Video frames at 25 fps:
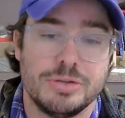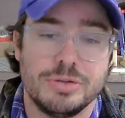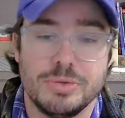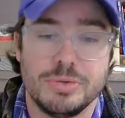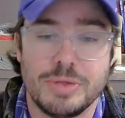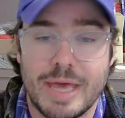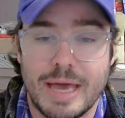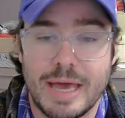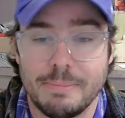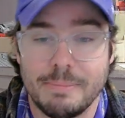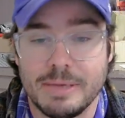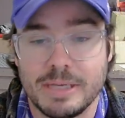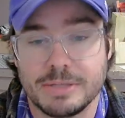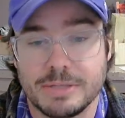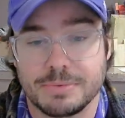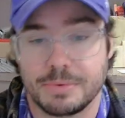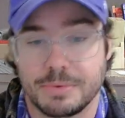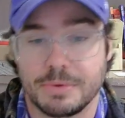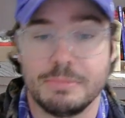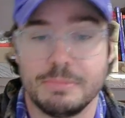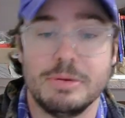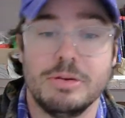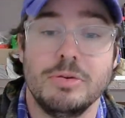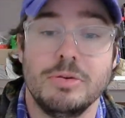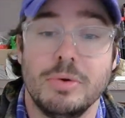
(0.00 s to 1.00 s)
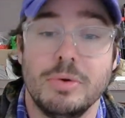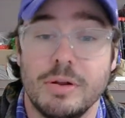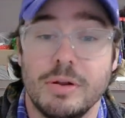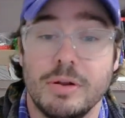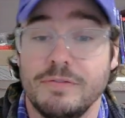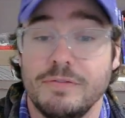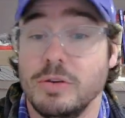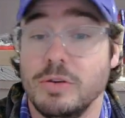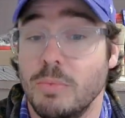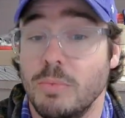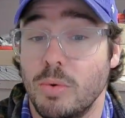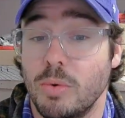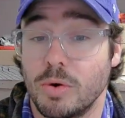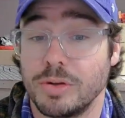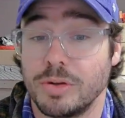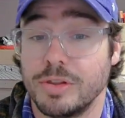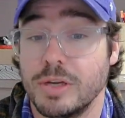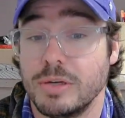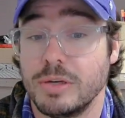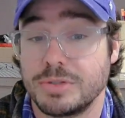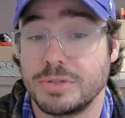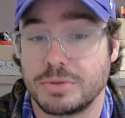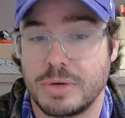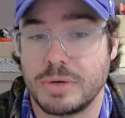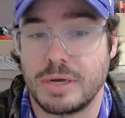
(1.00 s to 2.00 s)
sure to do that because we're going to be doing a few more
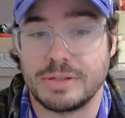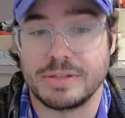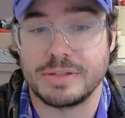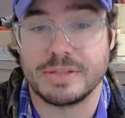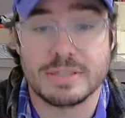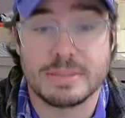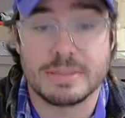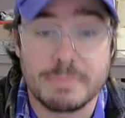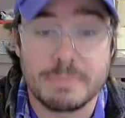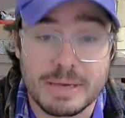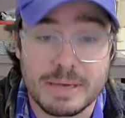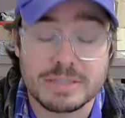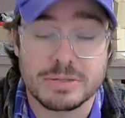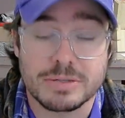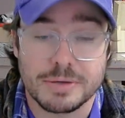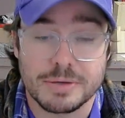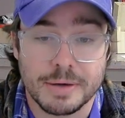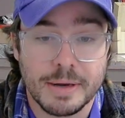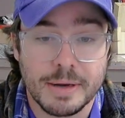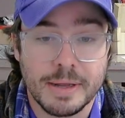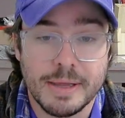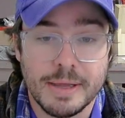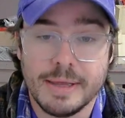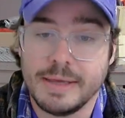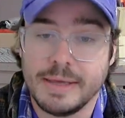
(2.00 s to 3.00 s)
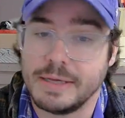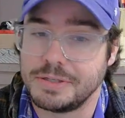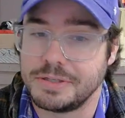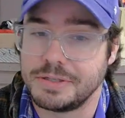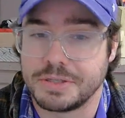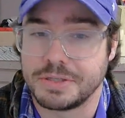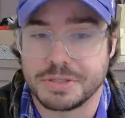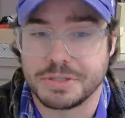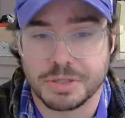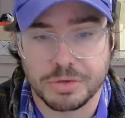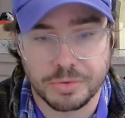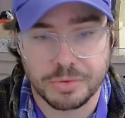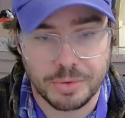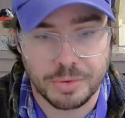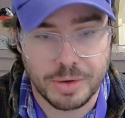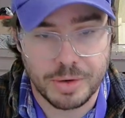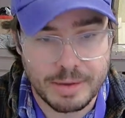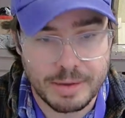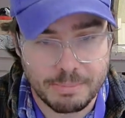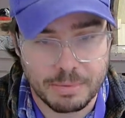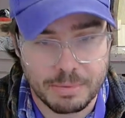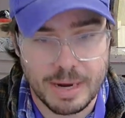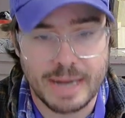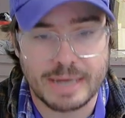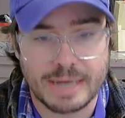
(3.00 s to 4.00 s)
of those throughout the semester. It's just a
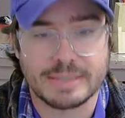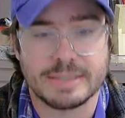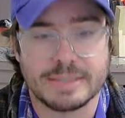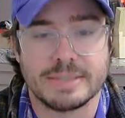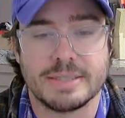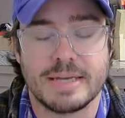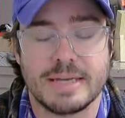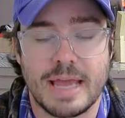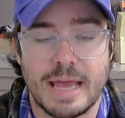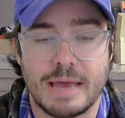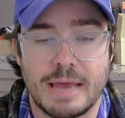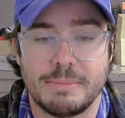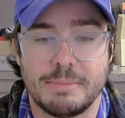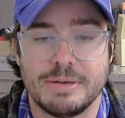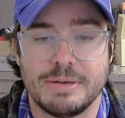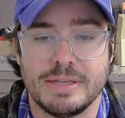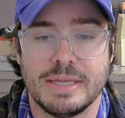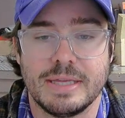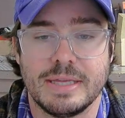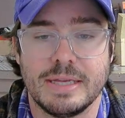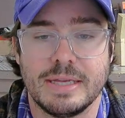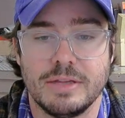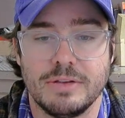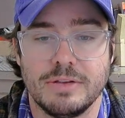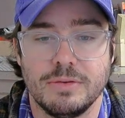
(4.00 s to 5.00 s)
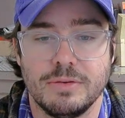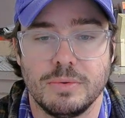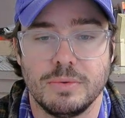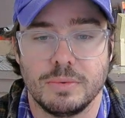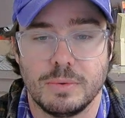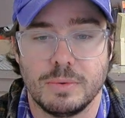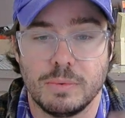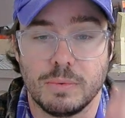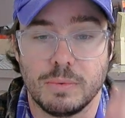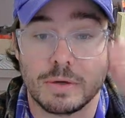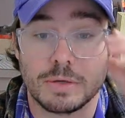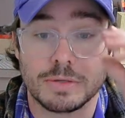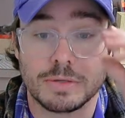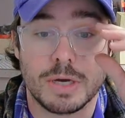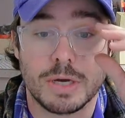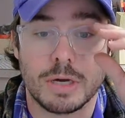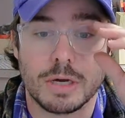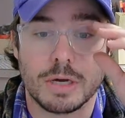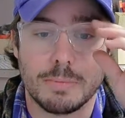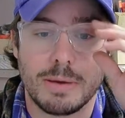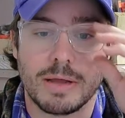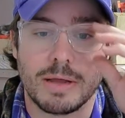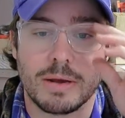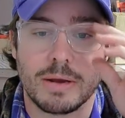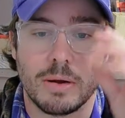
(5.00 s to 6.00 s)
great practice and habit to get into, and we want to
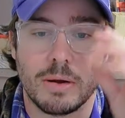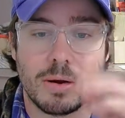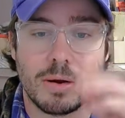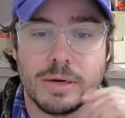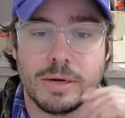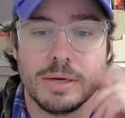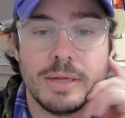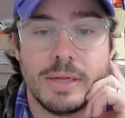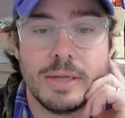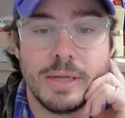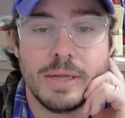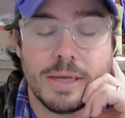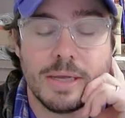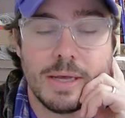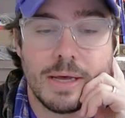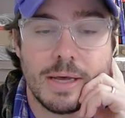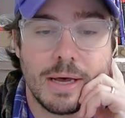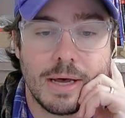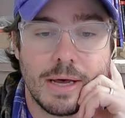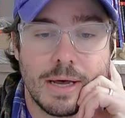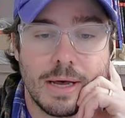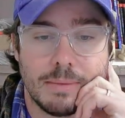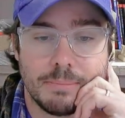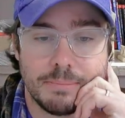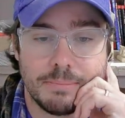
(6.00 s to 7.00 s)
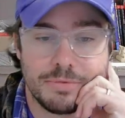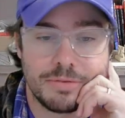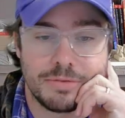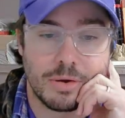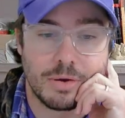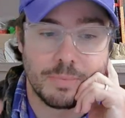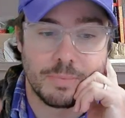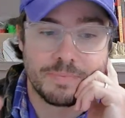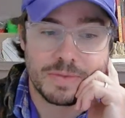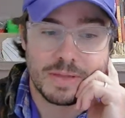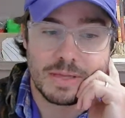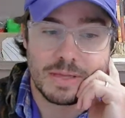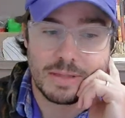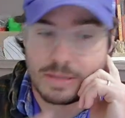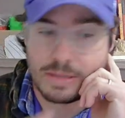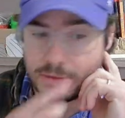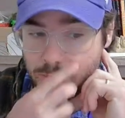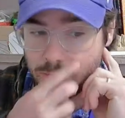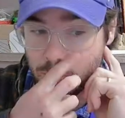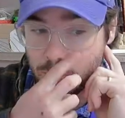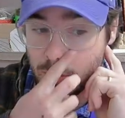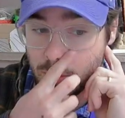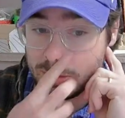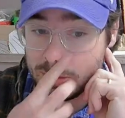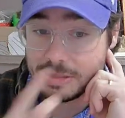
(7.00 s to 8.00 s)
talk about art. So
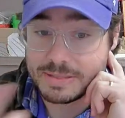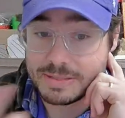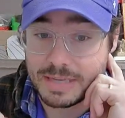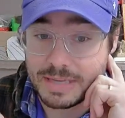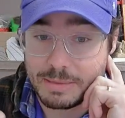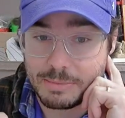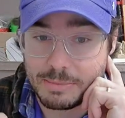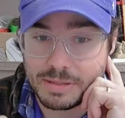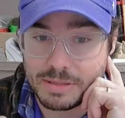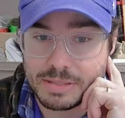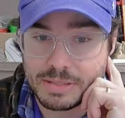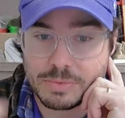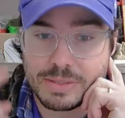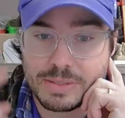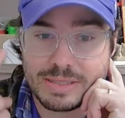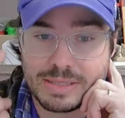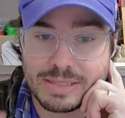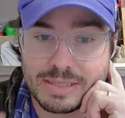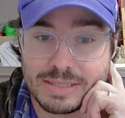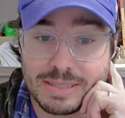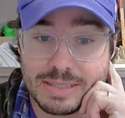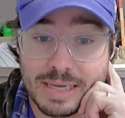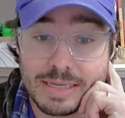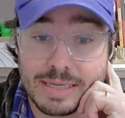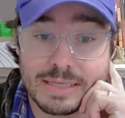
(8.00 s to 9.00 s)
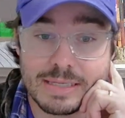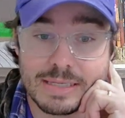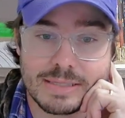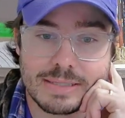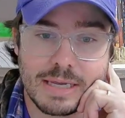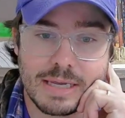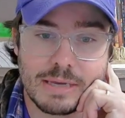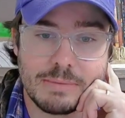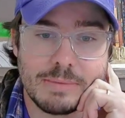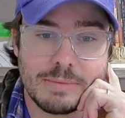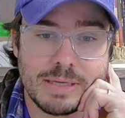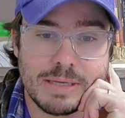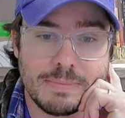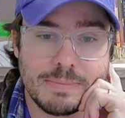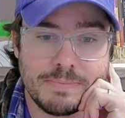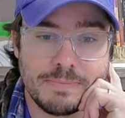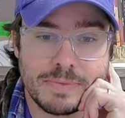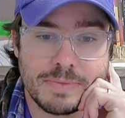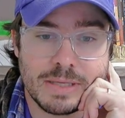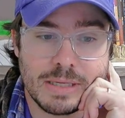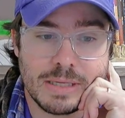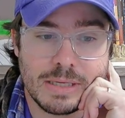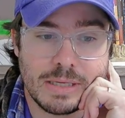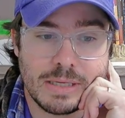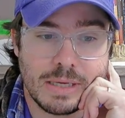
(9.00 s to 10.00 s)
that's one assignment this week. The second assignment
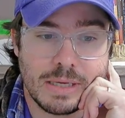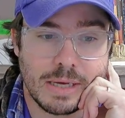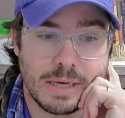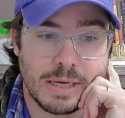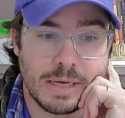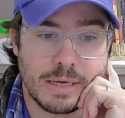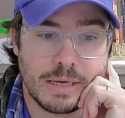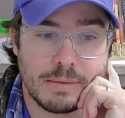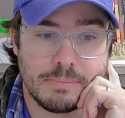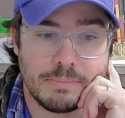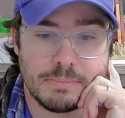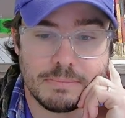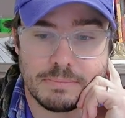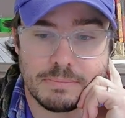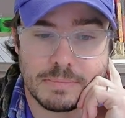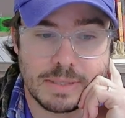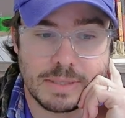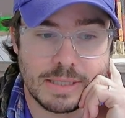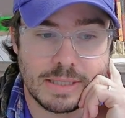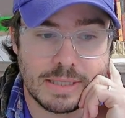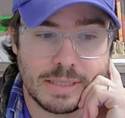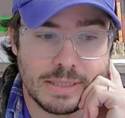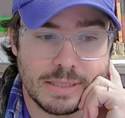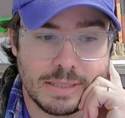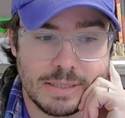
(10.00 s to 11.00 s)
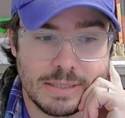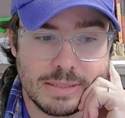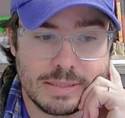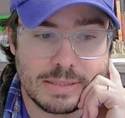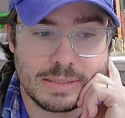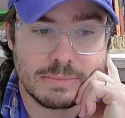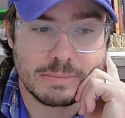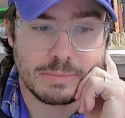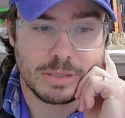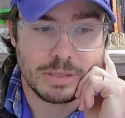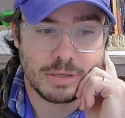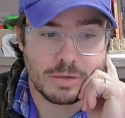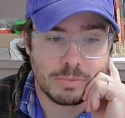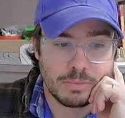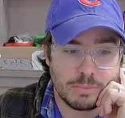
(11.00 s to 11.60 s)
is,